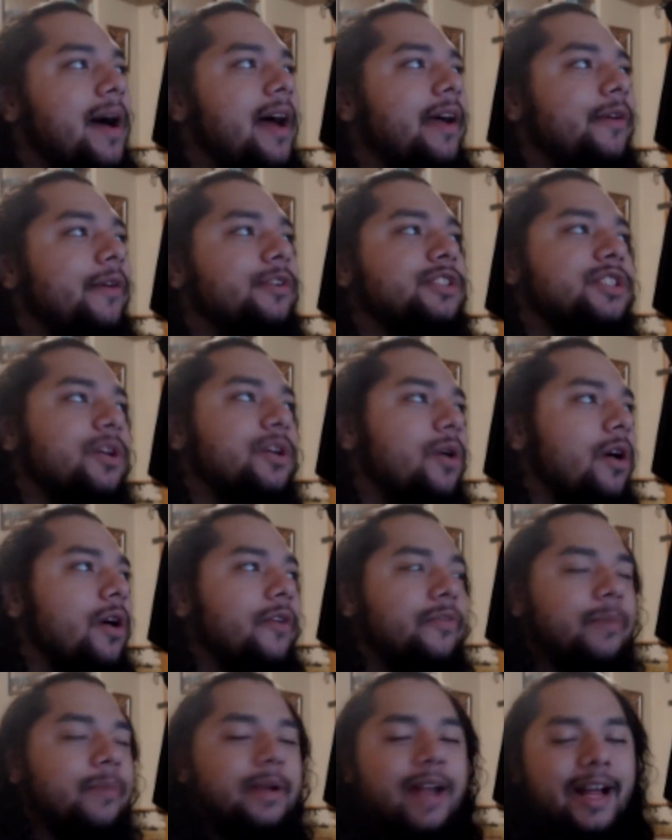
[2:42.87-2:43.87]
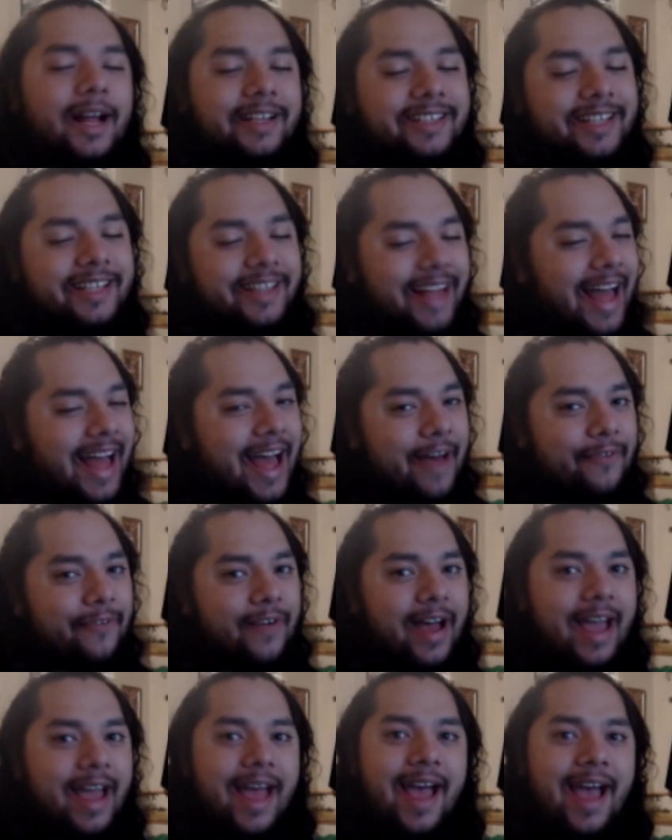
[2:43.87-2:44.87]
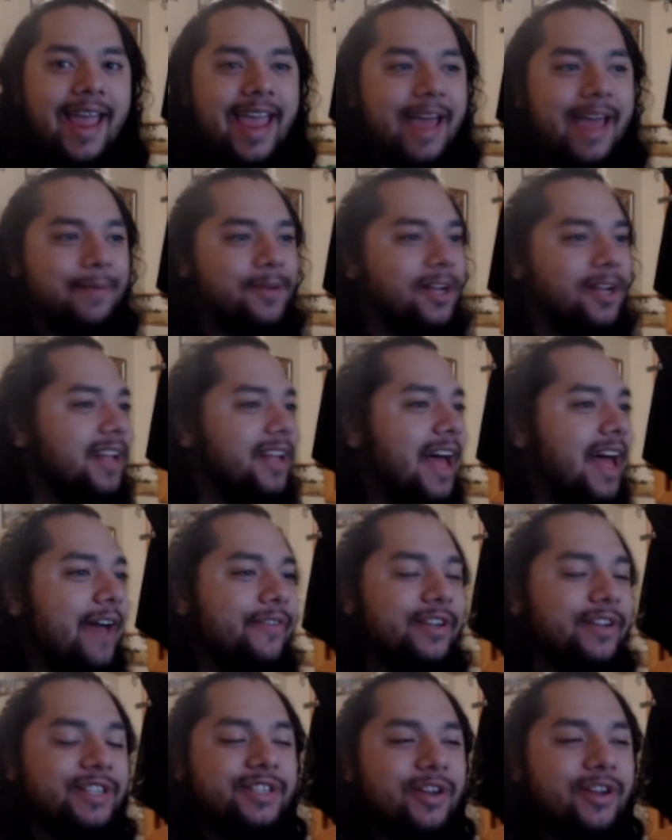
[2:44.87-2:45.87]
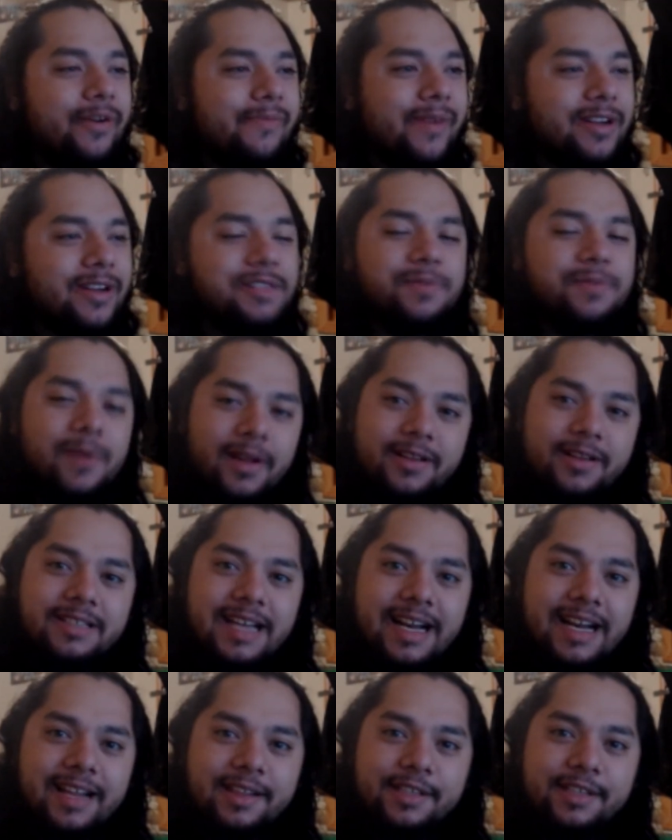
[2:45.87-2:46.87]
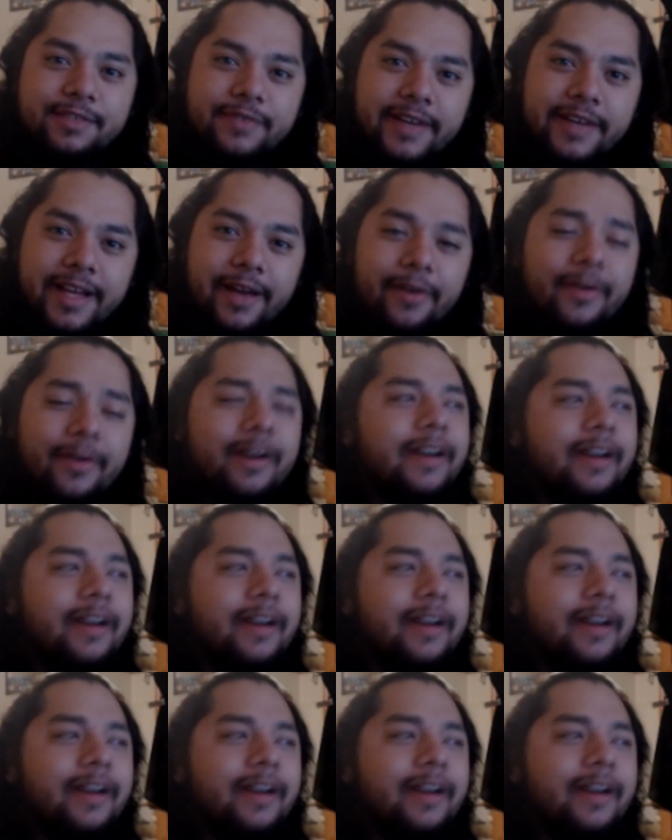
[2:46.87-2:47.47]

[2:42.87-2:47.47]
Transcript: It was so hard for me not to laugh. I, I kept on laughing so much while I was editing this video,